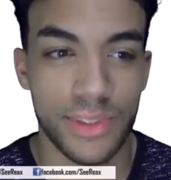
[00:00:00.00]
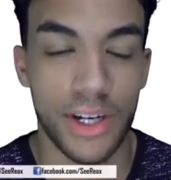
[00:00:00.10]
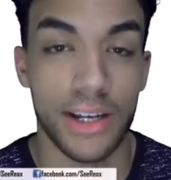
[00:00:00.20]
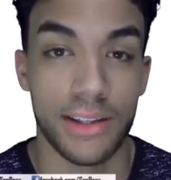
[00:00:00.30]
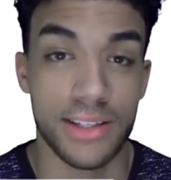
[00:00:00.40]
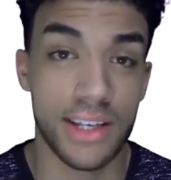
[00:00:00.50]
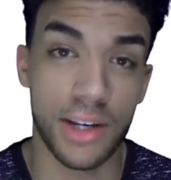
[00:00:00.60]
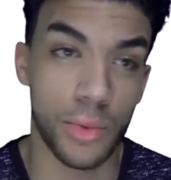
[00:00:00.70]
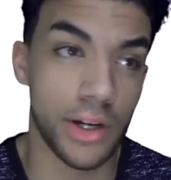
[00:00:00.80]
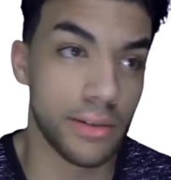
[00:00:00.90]
Alright, it's
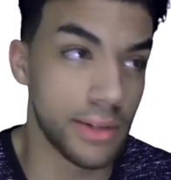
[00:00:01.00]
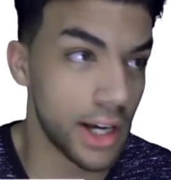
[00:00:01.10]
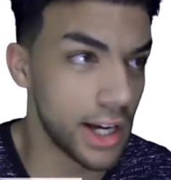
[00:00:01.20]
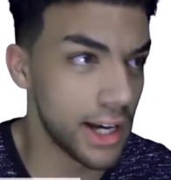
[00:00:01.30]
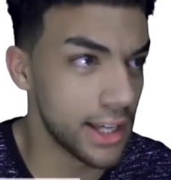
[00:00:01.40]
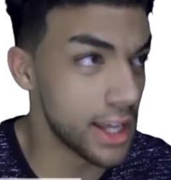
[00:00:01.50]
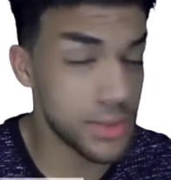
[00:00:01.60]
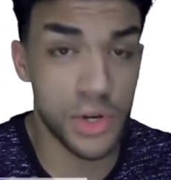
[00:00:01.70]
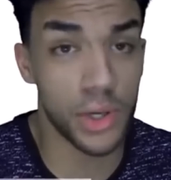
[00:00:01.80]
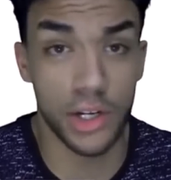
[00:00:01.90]
getting weird. That
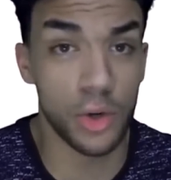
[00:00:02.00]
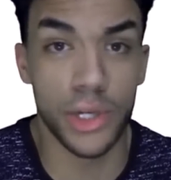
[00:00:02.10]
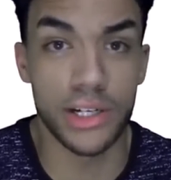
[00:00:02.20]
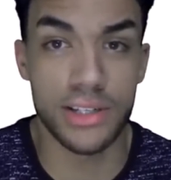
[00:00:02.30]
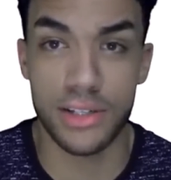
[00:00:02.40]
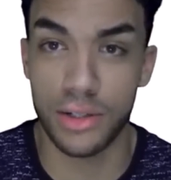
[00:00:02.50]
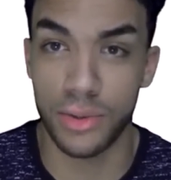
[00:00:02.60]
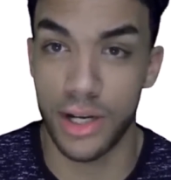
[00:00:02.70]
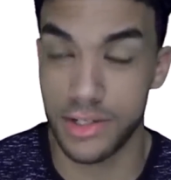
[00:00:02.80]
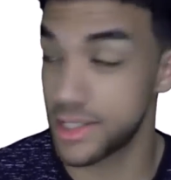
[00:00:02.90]
was going nowhere,
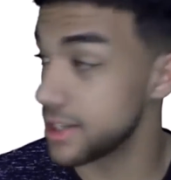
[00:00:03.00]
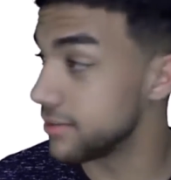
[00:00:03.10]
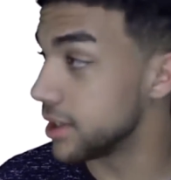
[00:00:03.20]
so I'll just end the